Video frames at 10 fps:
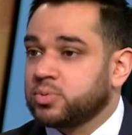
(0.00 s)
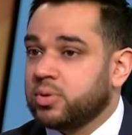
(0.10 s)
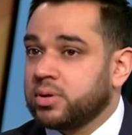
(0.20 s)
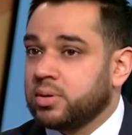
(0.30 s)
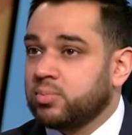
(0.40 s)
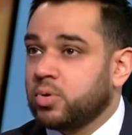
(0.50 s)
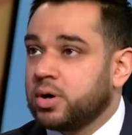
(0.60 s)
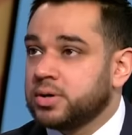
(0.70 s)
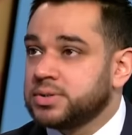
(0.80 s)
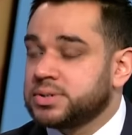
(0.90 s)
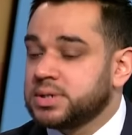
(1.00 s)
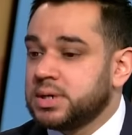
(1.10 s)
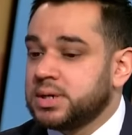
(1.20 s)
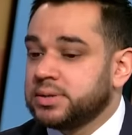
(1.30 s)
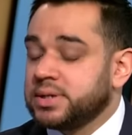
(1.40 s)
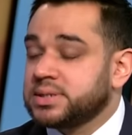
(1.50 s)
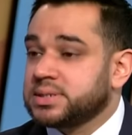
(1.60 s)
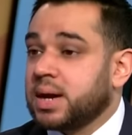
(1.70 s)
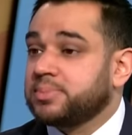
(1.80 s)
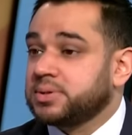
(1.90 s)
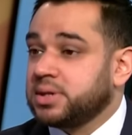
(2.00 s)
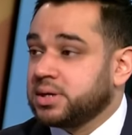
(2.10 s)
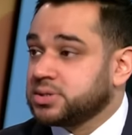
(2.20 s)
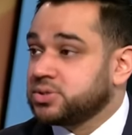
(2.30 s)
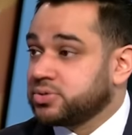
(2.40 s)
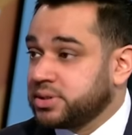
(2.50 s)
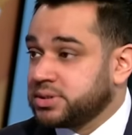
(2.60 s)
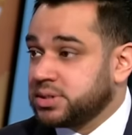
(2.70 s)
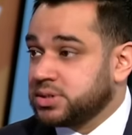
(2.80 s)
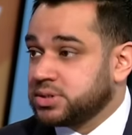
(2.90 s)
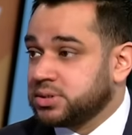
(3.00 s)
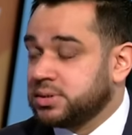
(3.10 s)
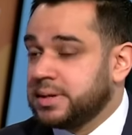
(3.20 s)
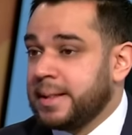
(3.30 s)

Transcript: One of them was, they stopped at the Edison train station,